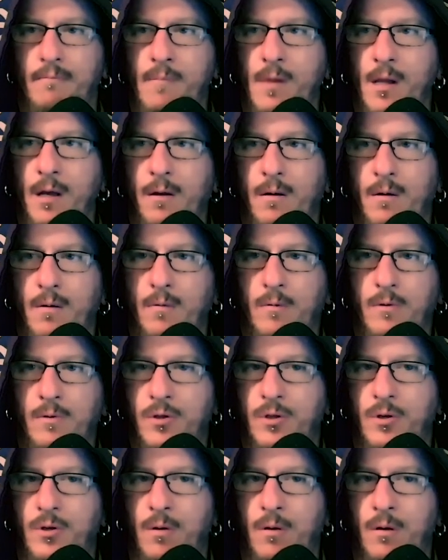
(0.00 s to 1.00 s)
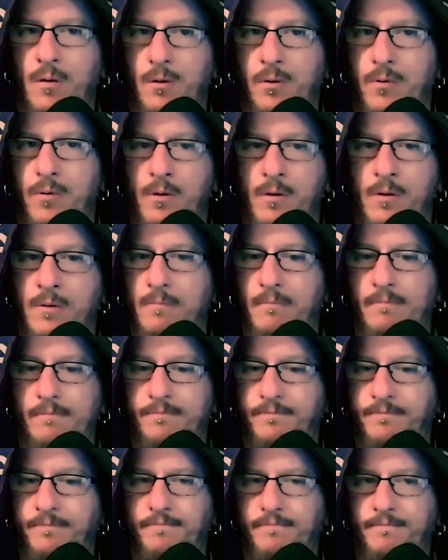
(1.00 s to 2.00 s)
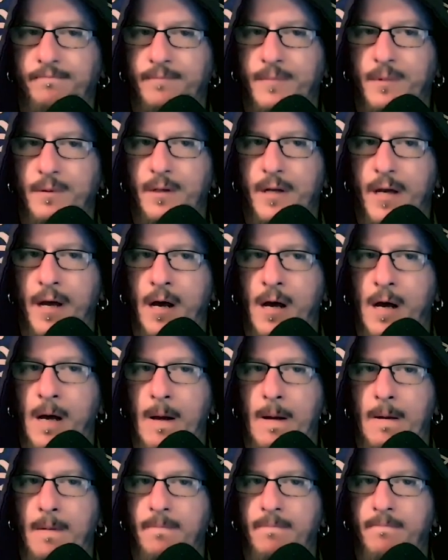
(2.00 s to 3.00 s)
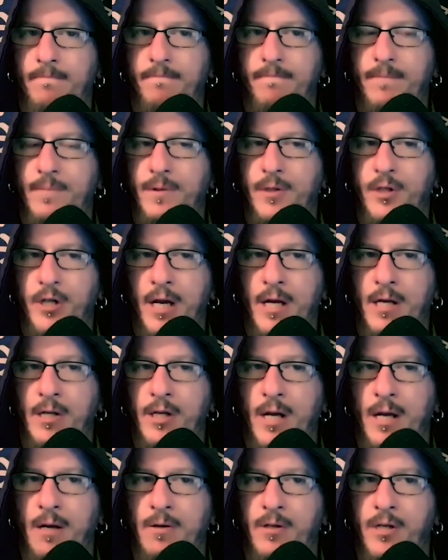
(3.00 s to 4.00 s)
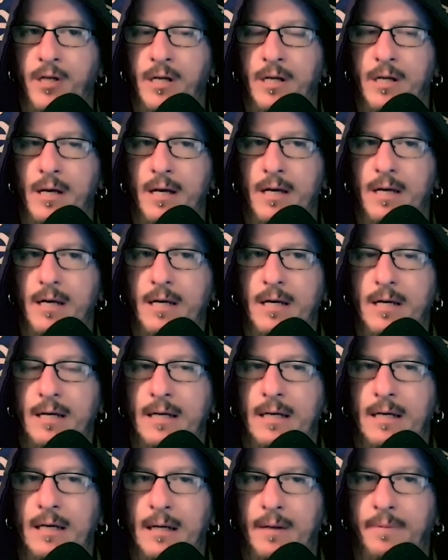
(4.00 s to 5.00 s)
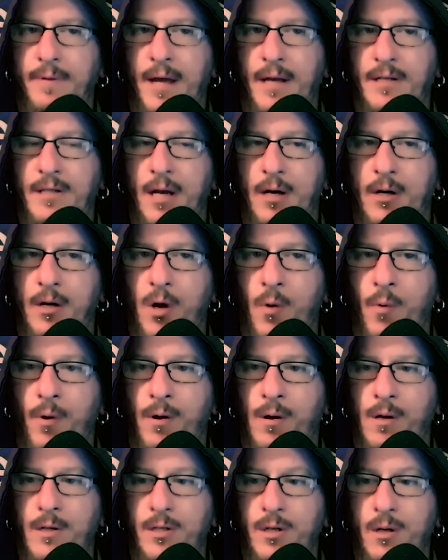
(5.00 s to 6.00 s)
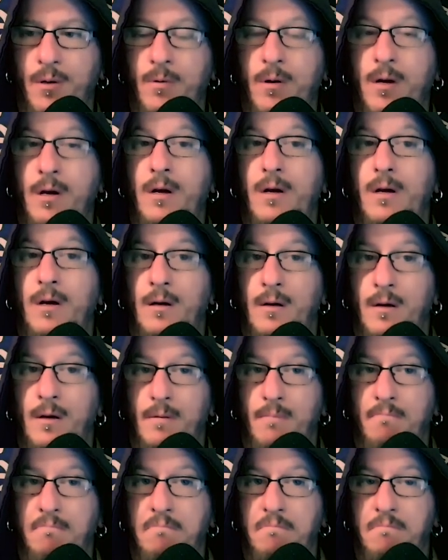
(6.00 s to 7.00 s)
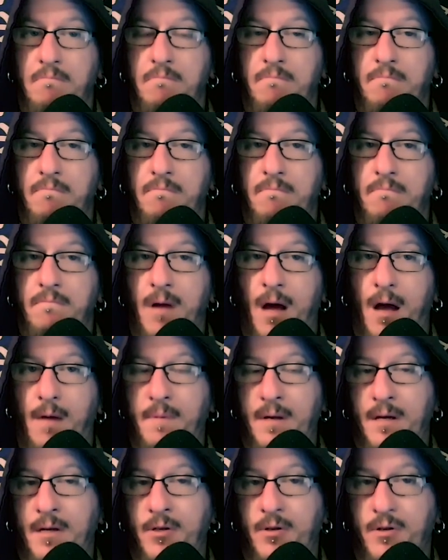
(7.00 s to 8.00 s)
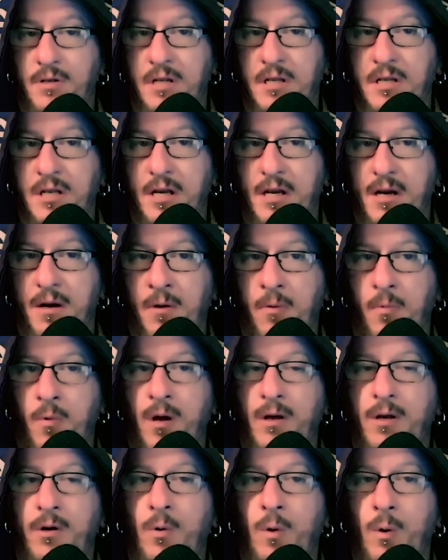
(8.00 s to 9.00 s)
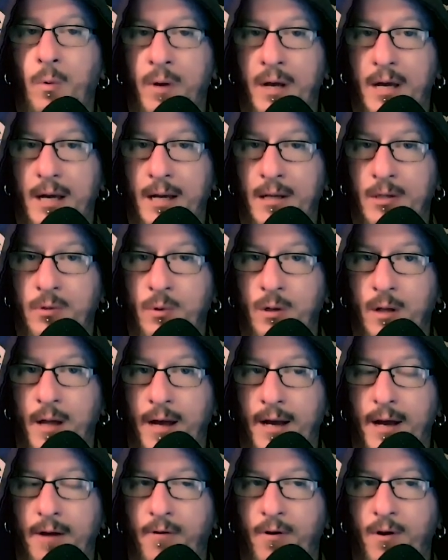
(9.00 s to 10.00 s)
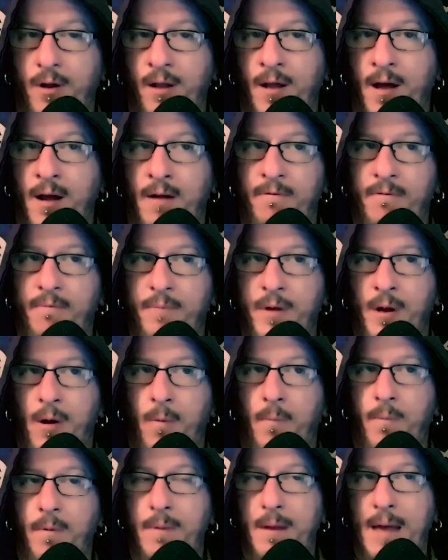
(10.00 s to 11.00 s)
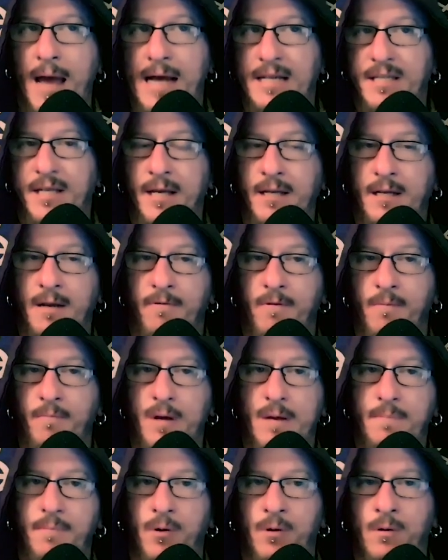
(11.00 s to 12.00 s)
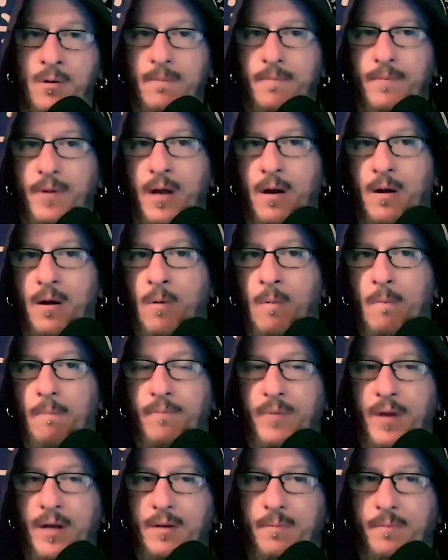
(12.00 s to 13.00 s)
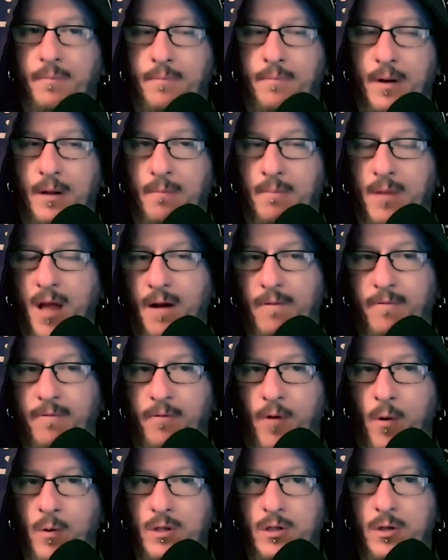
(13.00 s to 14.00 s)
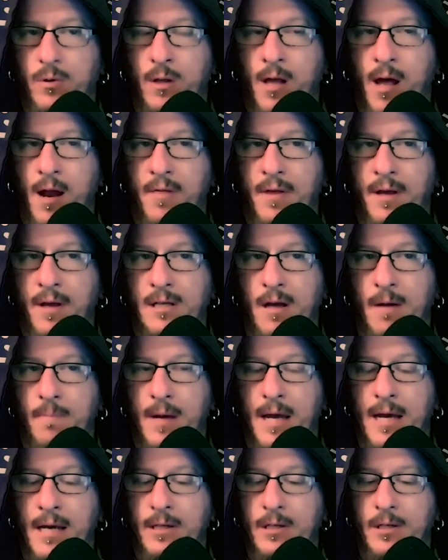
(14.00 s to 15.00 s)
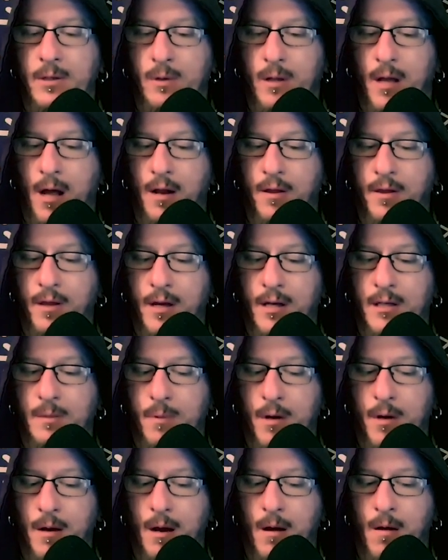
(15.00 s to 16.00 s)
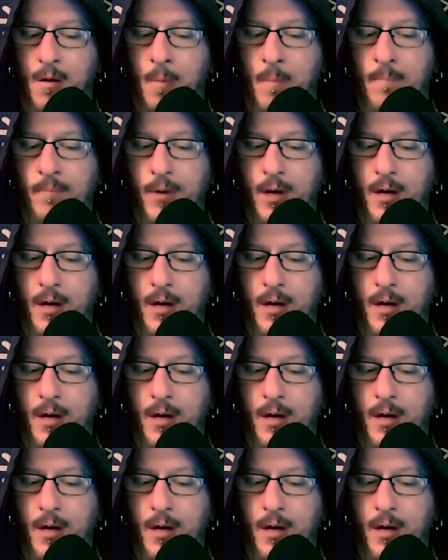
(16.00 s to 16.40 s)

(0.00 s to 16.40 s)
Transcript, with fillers: you know, strong lunar uh, change energy, uh, things that are going on. So I'd be interested to hear what your weekends were like. I've heard a lot of, you know, asking different people, you know, they a lot of the folks do a lot of things, a lot of pagans do a lot of things, but um